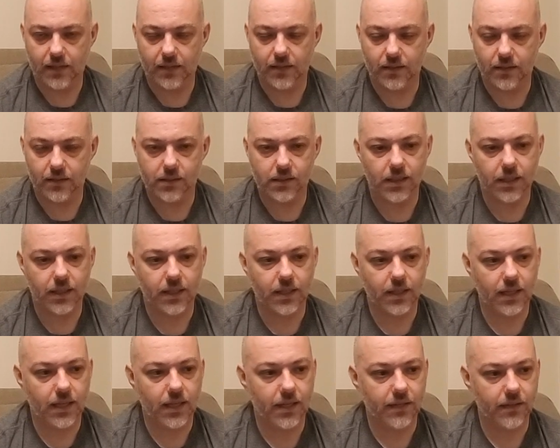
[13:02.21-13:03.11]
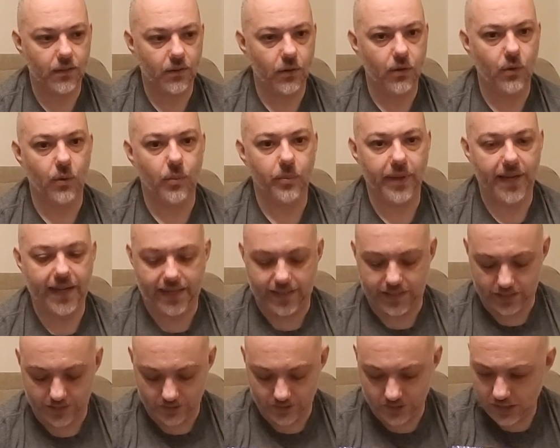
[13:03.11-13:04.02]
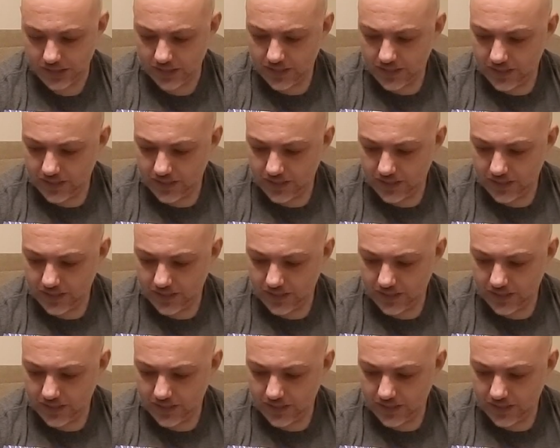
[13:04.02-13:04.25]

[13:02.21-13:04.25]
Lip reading: things like that, the whole package.